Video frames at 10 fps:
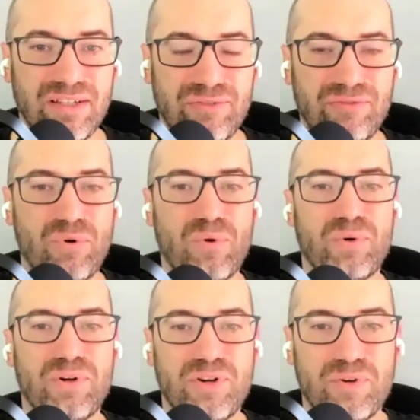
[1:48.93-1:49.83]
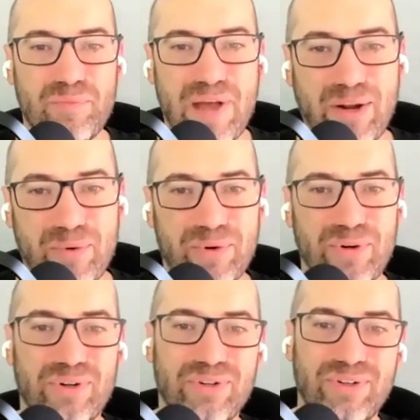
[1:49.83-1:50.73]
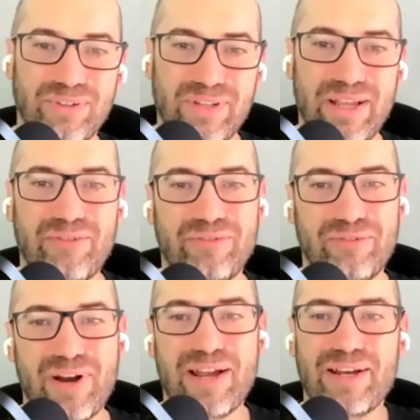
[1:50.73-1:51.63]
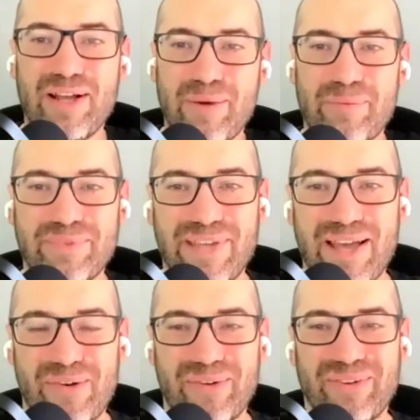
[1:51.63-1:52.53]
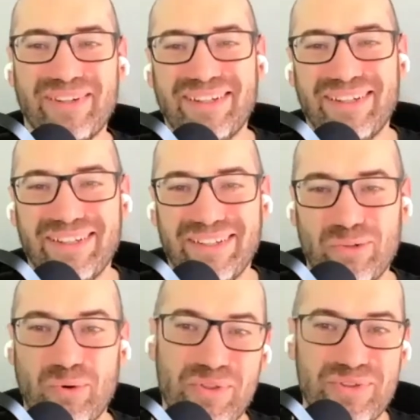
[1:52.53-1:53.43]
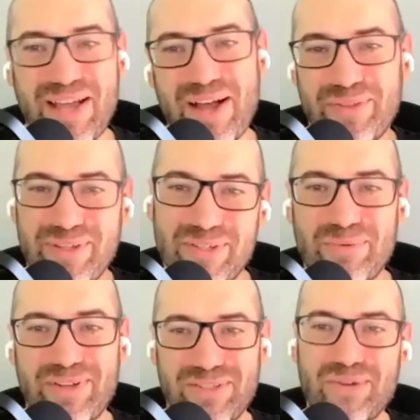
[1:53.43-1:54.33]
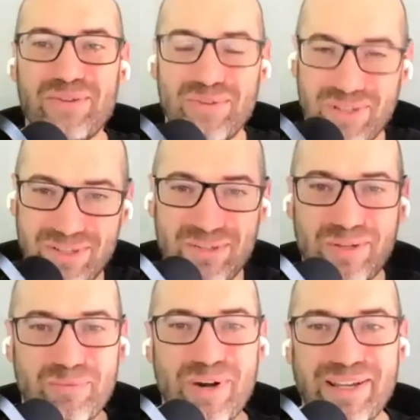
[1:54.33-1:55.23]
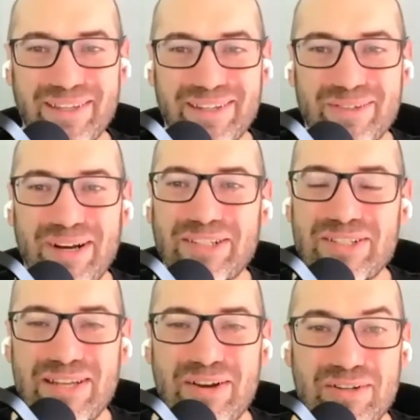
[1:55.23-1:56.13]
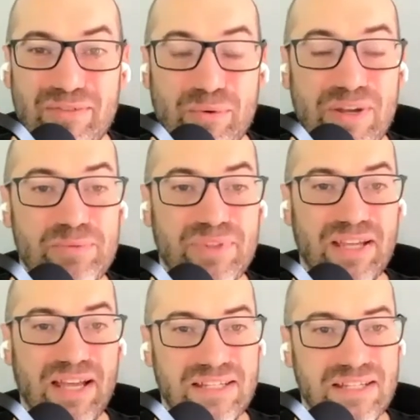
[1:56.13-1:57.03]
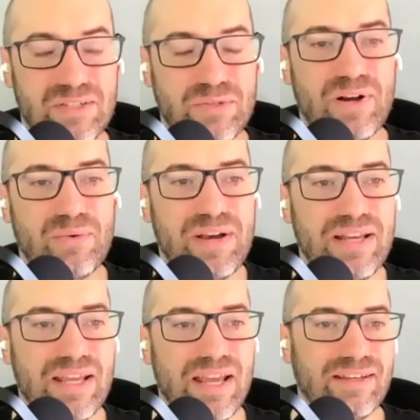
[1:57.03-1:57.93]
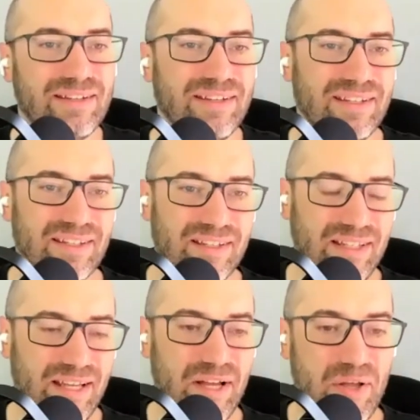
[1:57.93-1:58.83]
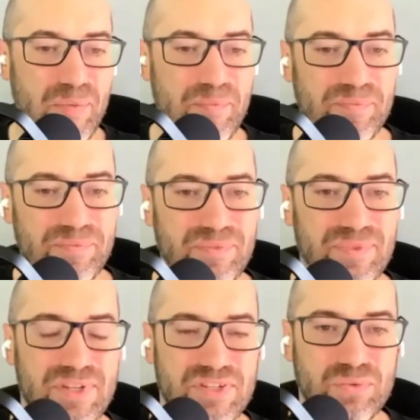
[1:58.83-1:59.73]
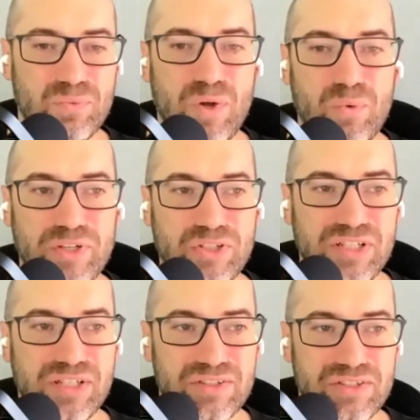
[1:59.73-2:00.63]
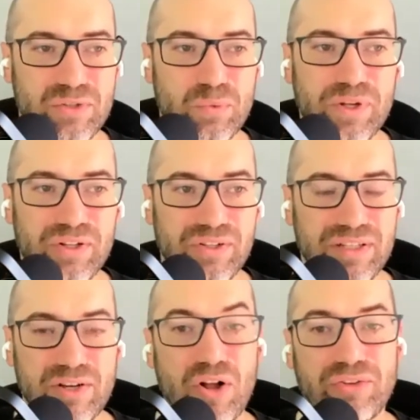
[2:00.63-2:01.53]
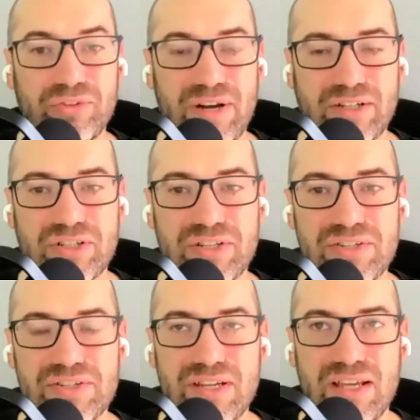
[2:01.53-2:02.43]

forward, backward, left, right, up, down, north, south, east, west. You know, you can you can break the directions down in different ways, but the idea is you want to radiate um, this well wishing, this goodwill in all directions.